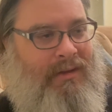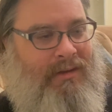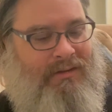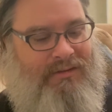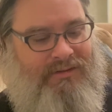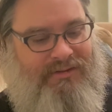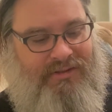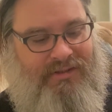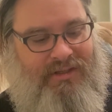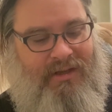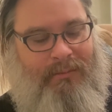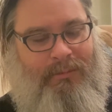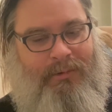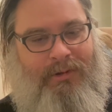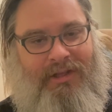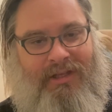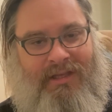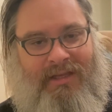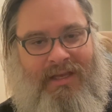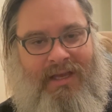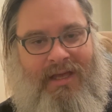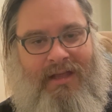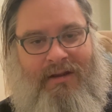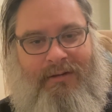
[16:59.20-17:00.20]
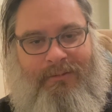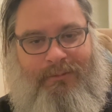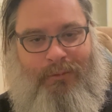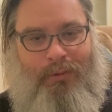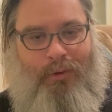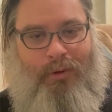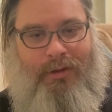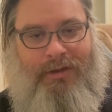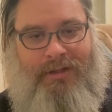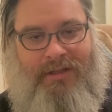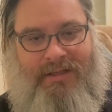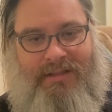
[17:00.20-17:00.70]
something out of
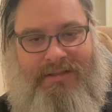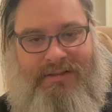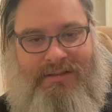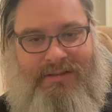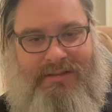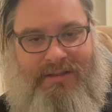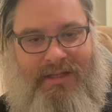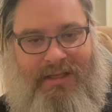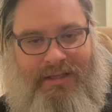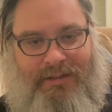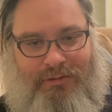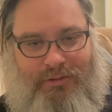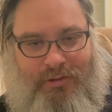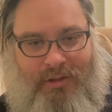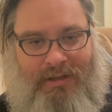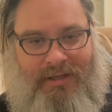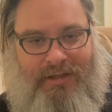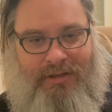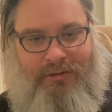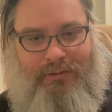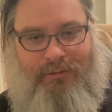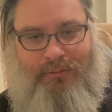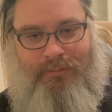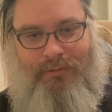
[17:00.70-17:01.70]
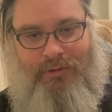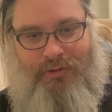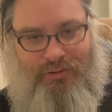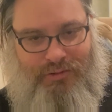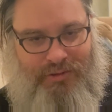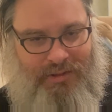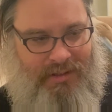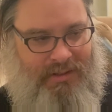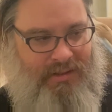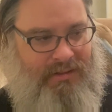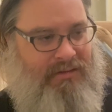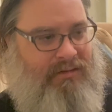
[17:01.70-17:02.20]
all this, like trying to do
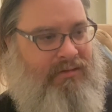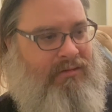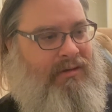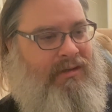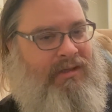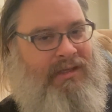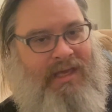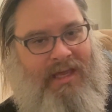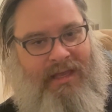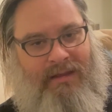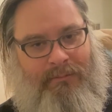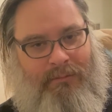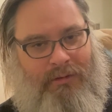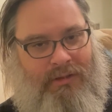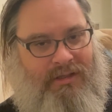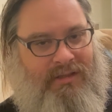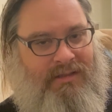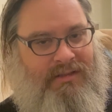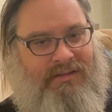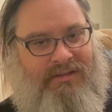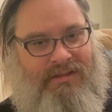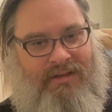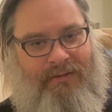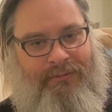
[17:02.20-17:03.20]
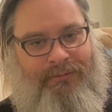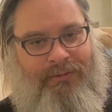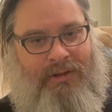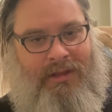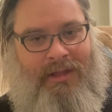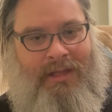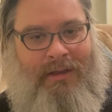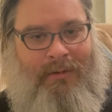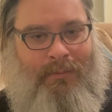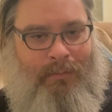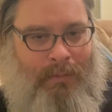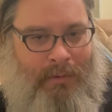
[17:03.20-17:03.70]
music, gaming, and stuff like
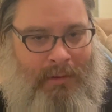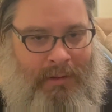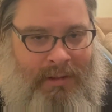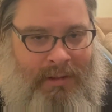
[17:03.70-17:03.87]
that. We're